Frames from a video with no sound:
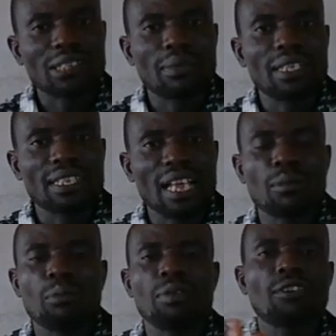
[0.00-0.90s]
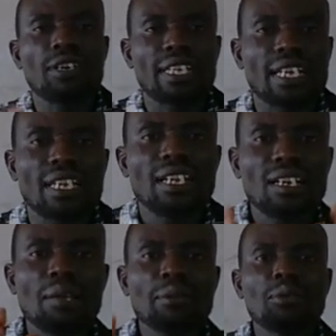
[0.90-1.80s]
later, but before then, let
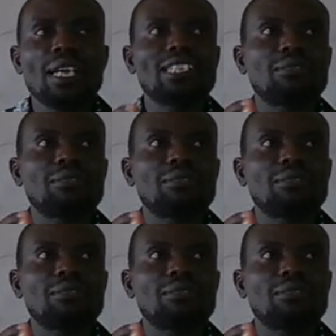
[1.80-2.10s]
me quickly explain